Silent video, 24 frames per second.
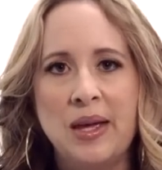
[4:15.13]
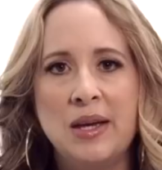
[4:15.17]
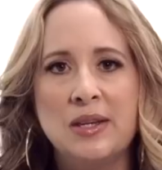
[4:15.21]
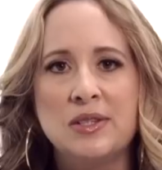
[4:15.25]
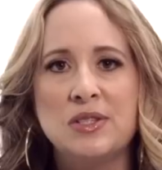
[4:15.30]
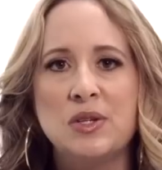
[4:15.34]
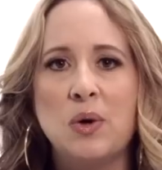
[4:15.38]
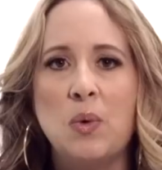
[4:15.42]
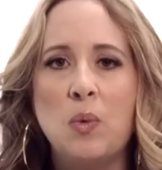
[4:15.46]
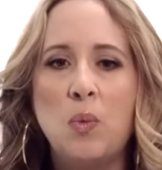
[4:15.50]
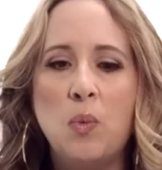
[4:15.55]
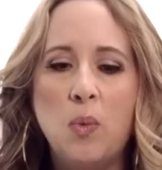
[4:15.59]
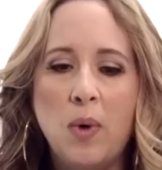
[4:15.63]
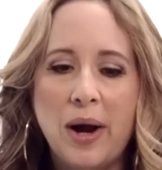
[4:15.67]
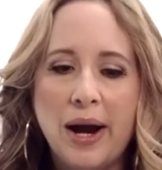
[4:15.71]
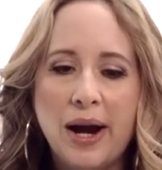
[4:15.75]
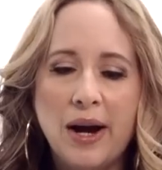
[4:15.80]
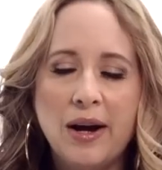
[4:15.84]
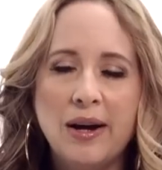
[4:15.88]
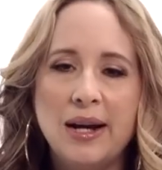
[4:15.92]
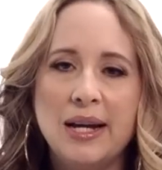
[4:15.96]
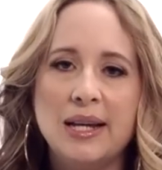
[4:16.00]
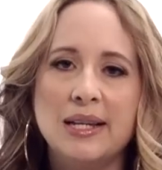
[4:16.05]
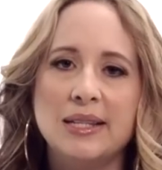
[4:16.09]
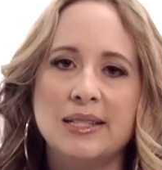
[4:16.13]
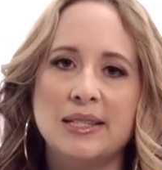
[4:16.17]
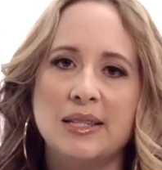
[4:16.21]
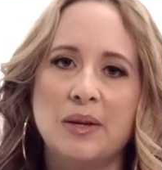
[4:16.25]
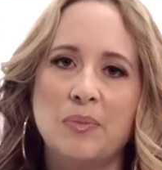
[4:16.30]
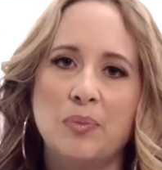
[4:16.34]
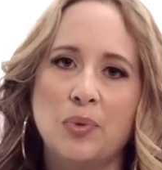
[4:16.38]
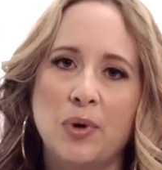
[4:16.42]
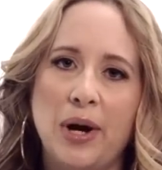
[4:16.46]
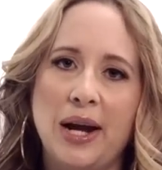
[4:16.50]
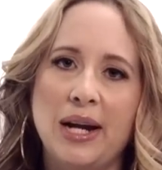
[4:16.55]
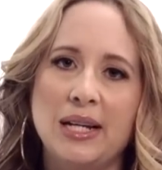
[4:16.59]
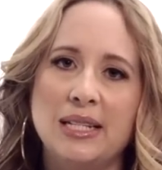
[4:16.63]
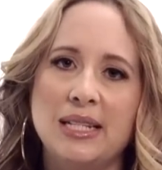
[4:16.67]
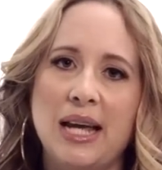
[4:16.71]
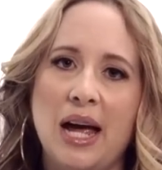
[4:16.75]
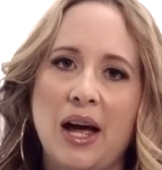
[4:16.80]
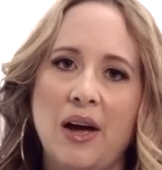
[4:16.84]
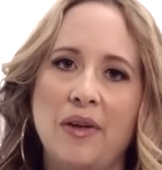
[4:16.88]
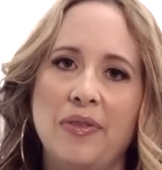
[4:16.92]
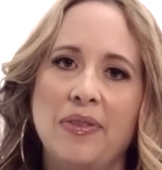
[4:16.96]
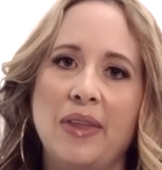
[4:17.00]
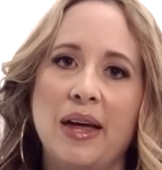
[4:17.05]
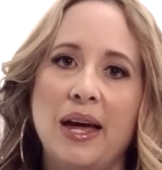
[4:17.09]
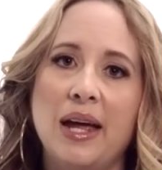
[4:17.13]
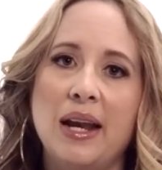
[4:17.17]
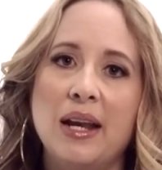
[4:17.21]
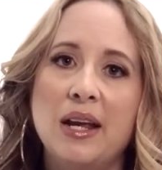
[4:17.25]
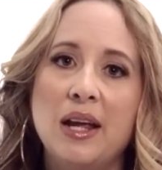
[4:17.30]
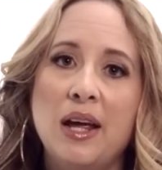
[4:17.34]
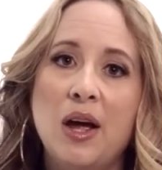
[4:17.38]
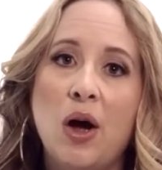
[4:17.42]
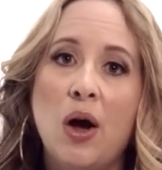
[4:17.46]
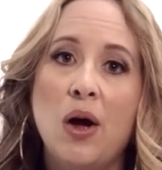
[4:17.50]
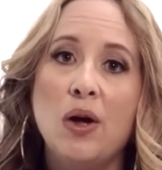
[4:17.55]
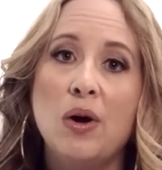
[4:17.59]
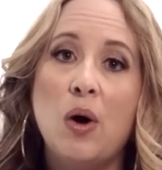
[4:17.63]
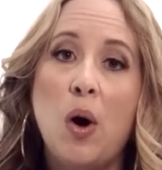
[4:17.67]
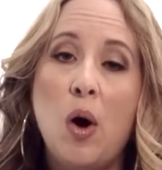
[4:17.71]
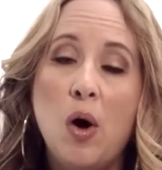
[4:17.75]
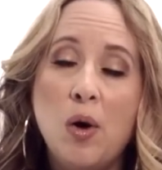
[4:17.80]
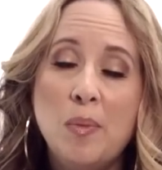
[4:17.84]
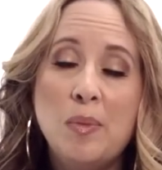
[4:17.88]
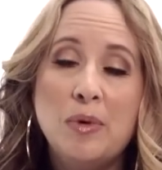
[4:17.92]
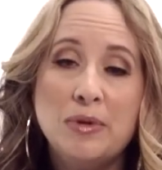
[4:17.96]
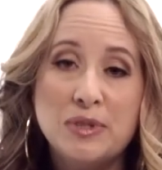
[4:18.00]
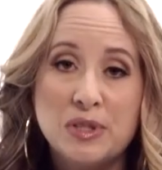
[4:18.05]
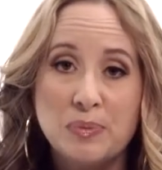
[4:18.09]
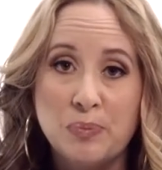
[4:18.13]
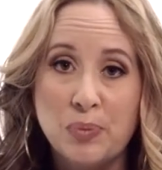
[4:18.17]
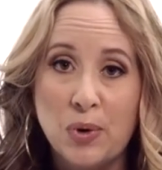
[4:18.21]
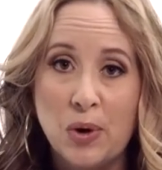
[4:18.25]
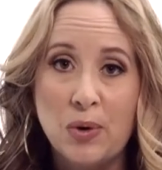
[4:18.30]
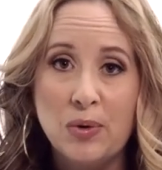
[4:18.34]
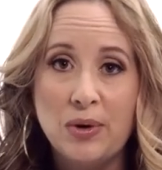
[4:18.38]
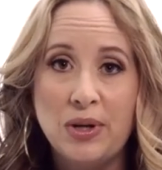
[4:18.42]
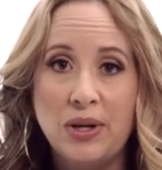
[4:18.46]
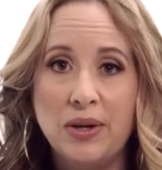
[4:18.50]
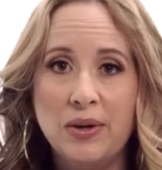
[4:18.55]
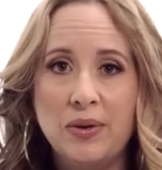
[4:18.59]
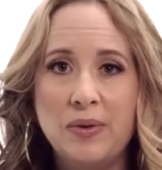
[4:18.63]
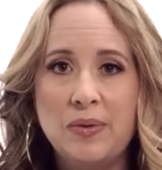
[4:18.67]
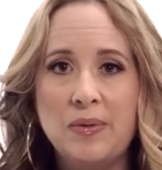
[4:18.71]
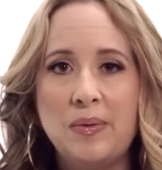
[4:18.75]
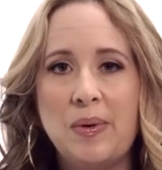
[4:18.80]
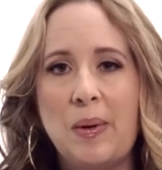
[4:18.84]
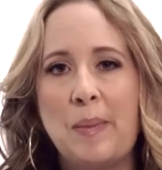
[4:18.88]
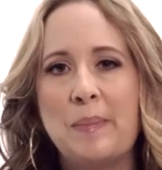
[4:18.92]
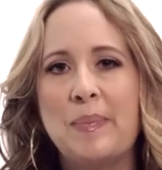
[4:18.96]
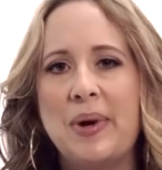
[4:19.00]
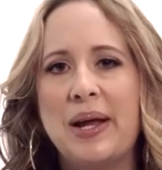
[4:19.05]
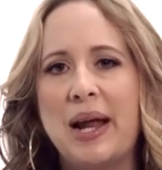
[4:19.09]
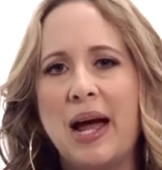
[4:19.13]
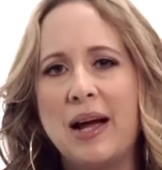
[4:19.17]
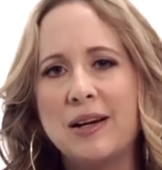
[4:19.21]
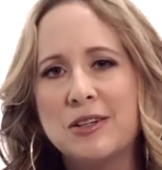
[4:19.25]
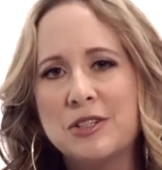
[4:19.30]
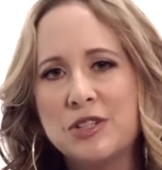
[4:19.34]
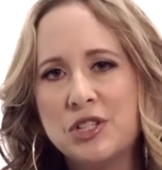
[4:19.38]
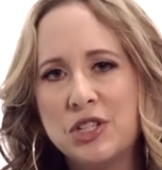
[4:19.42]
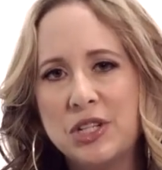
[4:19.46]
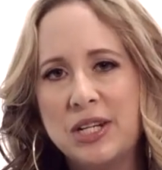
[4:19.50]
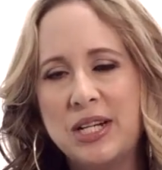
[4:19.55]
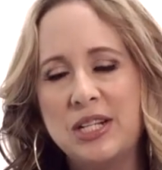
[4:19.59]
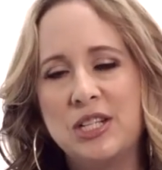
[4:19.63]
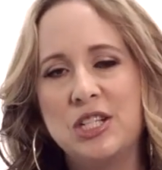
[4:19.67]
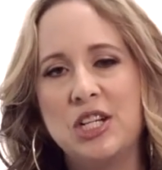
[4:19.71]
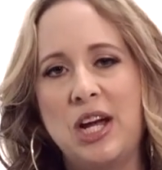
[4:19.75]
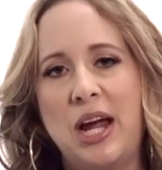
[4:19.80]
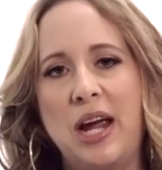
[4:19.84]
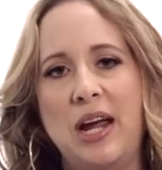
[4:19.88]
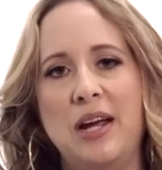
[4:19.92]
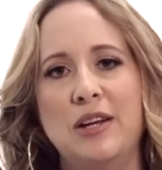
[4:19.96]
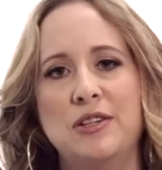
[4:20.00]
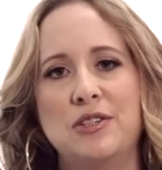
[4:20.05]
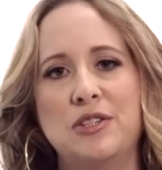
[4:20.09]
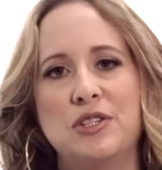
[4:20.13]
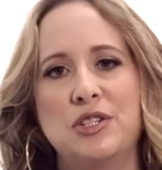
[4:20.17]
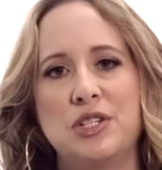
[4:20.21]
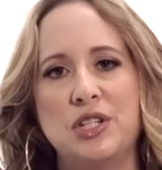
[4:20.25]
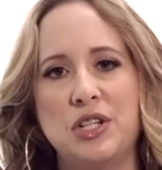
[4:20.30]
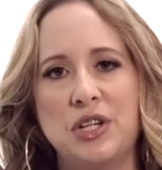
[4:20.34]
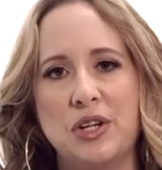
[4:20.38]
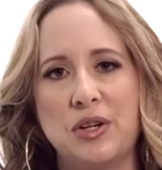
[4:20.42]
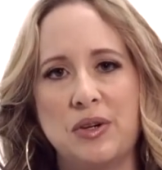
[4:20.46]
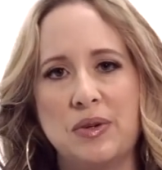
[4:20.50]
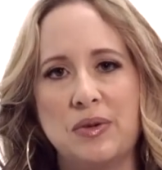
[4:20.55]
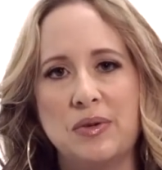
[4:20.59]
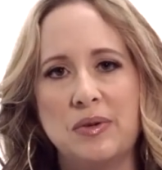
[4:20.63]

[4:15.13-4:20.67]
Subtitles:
So where is the breakdown that almost broke you, but actually changed you?